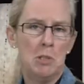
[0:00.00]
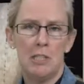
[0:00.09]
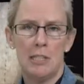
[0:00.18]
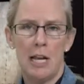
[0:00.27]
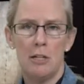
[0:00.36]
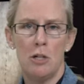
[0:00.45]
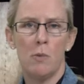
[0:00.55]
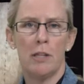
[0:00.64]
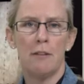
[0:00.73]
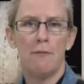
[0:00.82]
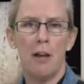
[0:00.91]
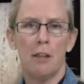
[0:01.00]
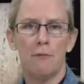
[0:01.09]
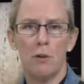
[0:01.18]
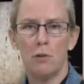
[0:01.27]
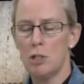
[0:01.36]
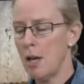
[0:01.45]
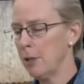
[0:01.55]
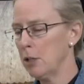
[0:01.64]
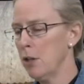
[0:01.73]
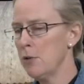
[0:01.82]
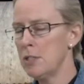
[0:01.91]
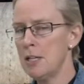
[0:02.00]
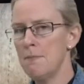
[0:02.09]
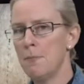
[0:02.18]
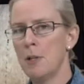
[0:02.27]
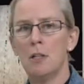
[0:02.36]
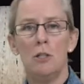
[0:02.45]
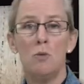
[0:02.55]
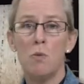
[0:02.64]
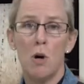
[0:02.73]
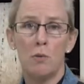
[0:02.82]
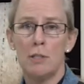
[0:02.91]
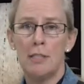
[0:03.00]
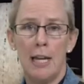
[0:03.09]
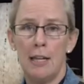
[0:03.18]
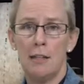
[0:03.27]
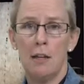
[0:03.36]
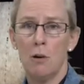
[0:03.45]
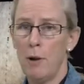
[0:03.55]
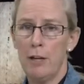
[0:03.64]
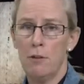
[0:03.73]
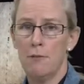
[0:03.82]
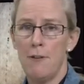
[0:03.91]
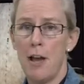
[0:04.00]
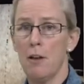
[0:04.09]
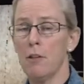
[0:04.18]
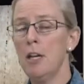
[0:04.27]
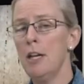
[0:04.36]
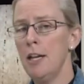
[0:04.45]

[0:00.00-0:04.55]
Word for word: decide you don't want the file in Photoshop and close it, you won't get a rendered file.